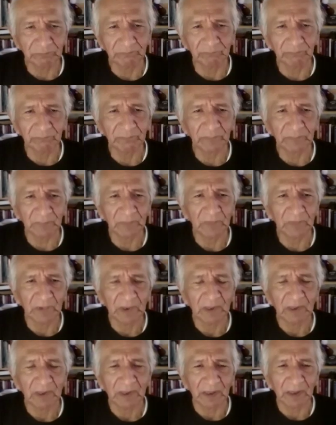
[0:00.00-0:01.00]
Mm-hmm.
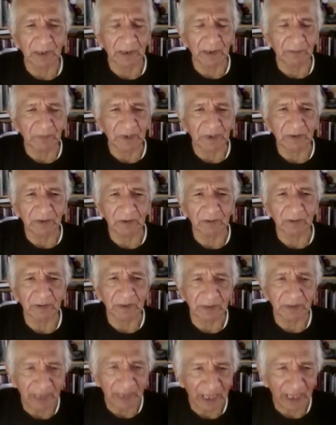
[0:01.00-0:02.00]
And I mean,
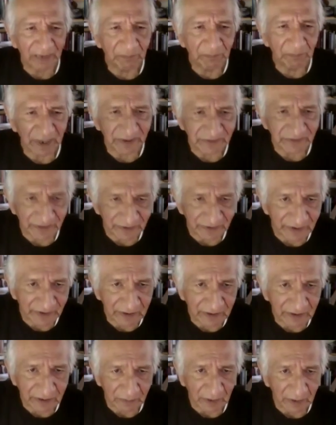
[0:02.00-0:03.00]
and that basic
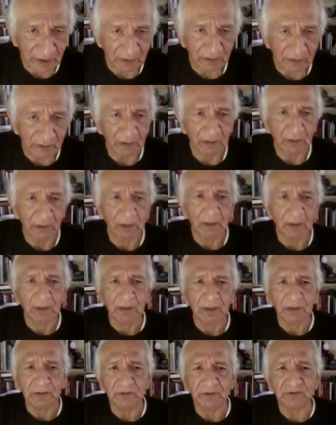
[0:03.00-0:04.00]
sentiment,
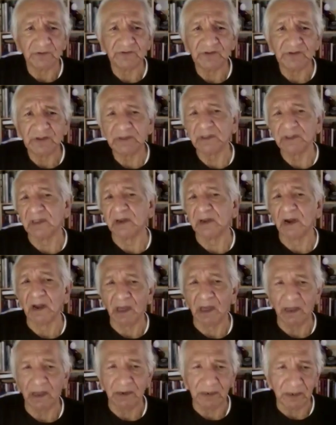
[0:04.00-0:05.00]
you see that a
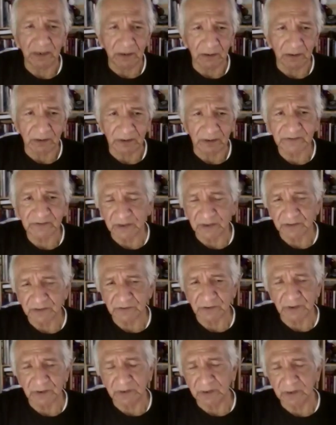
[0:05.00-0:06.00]
lot here in this
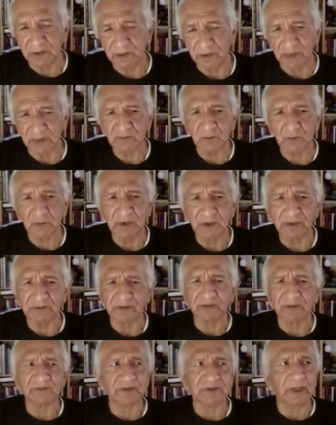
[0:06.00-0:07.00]
country. And that's one of
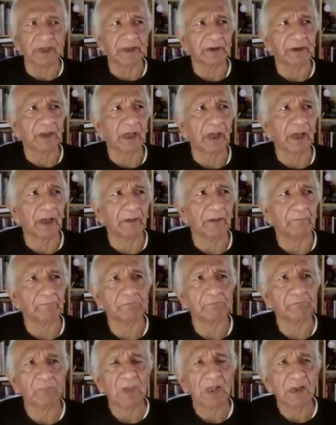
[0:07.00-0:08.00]
the things that,
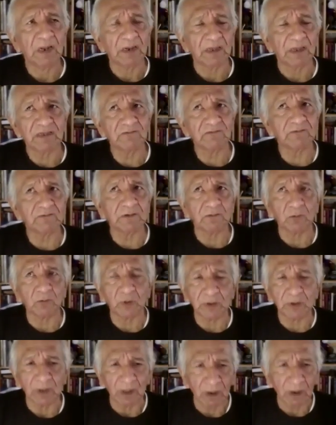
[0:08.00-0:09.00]
like even
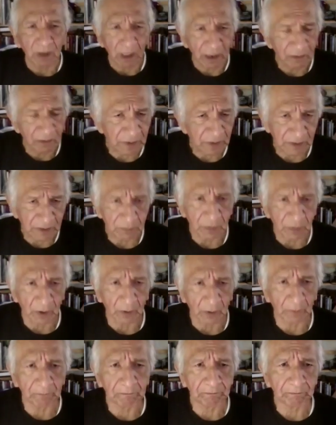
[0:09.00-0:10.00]
when a lot of
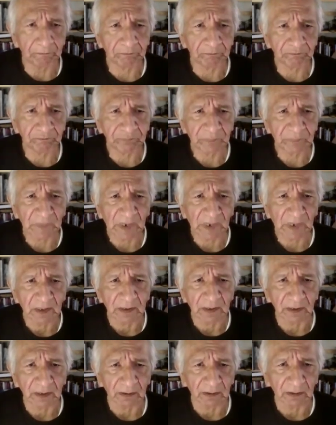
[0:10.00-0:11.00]
people,
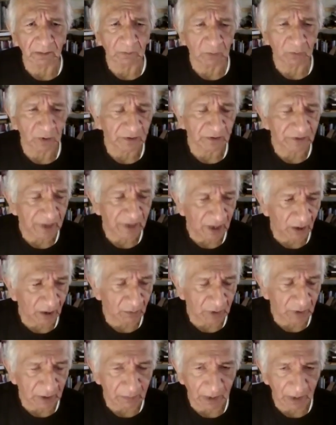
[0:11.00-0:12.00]
will
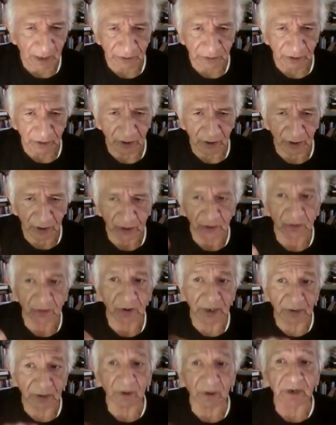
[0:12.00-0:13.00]
tell me about their
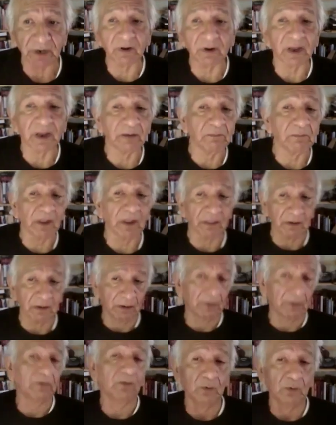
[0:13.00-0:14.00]
great great
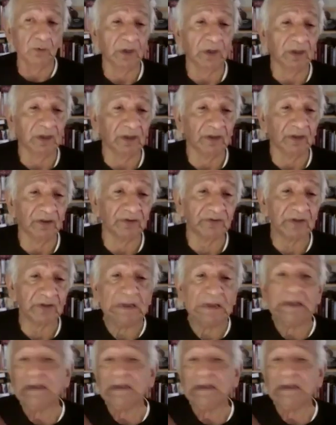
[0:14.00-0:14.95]
grandmother who was